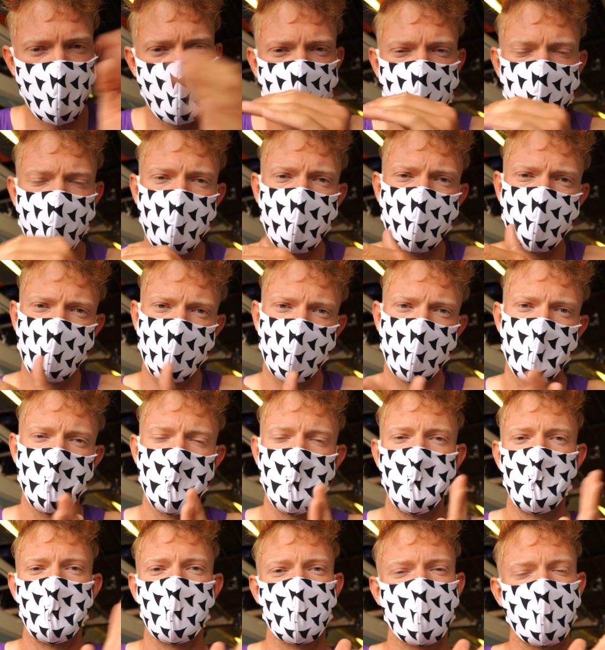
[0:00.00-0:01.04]
I'm trying to,
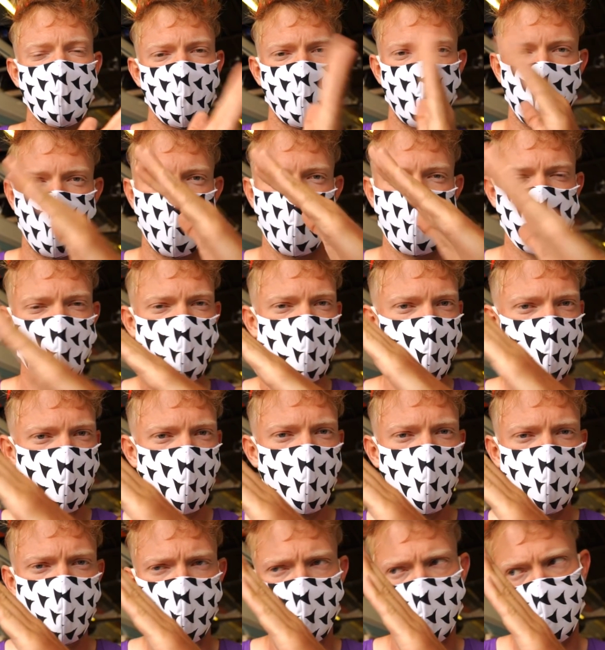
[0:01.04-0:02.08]
if this is the
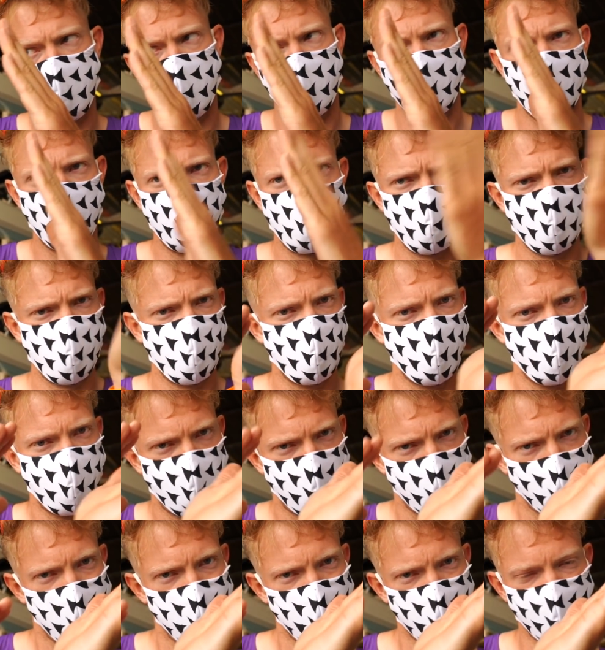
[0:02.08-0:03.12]
foot
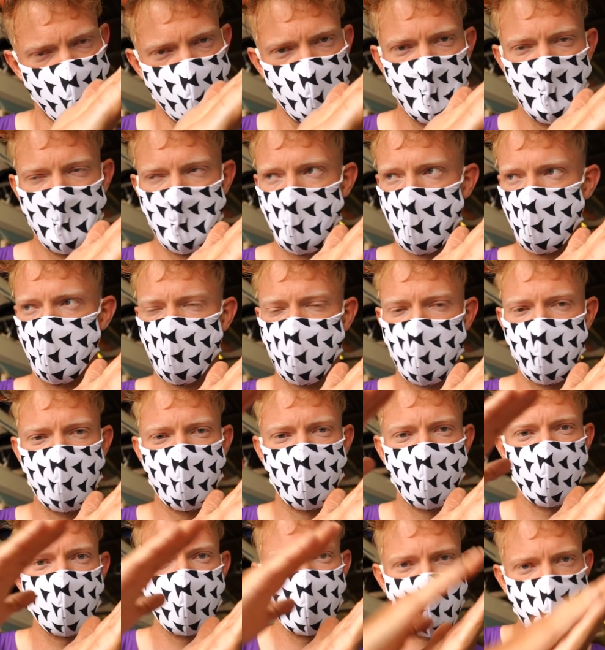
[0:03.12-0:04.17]
plate, I'm trying
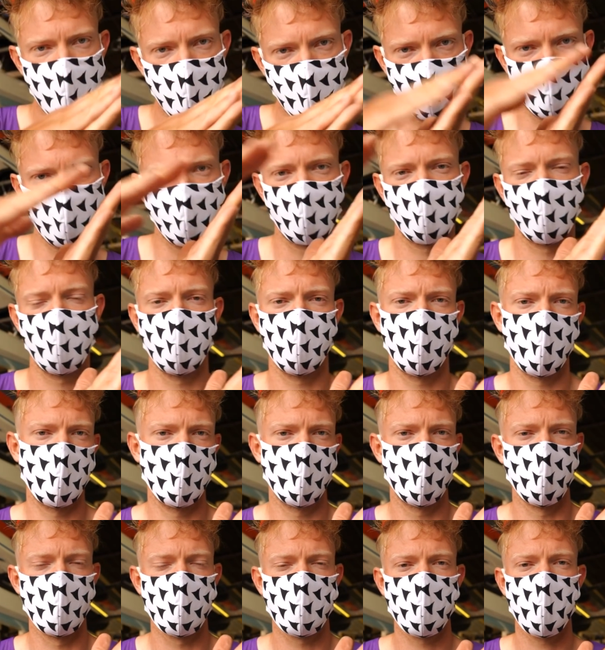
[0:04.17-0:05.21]
to get off the foot plate
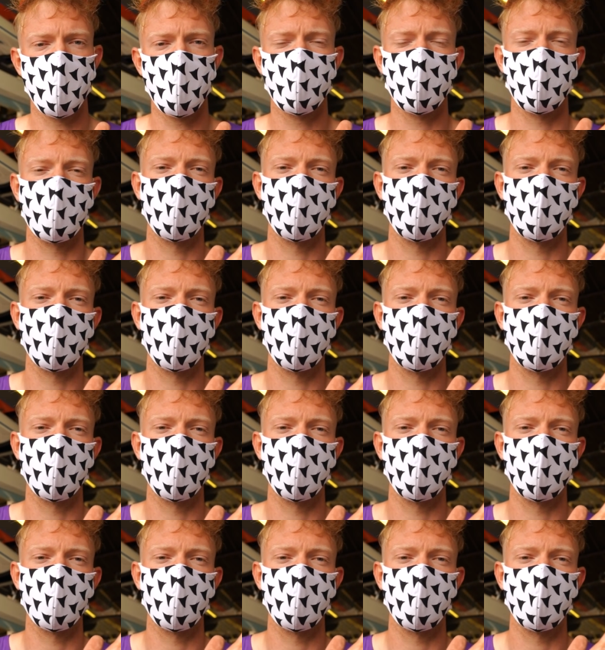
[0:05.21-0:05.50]
and push off.